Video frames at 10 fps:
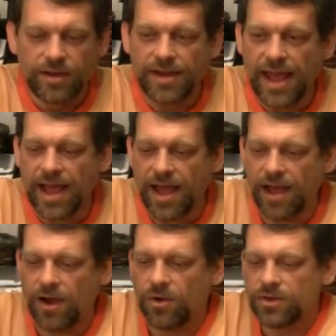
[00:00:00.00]

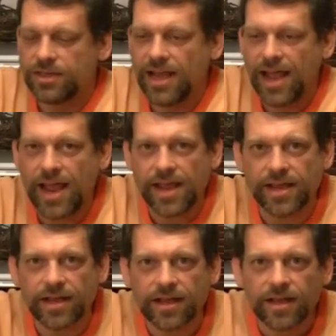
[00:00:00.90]
Now, take
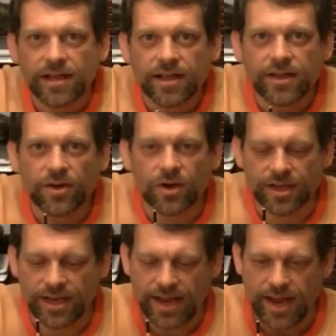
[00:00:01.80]

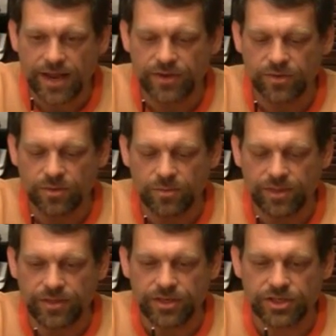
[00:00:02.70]
your candle
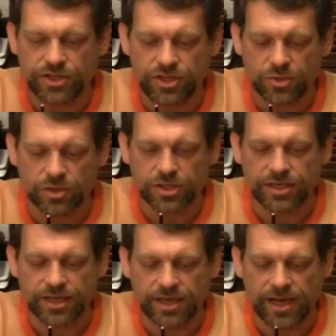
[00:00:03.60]
with the skewer
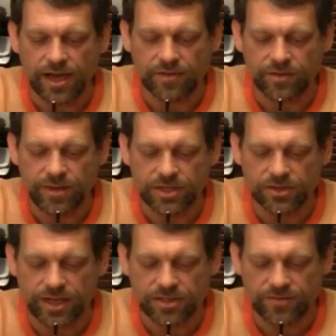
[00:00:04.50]
sticking out of it, make
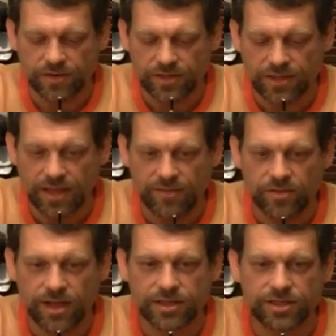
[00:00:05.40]
sure that's fairly
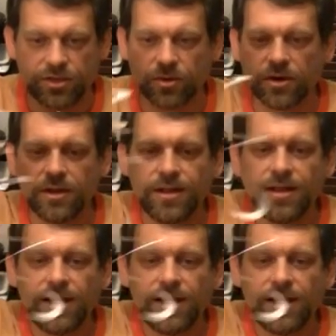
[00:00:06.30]
level, that skewer,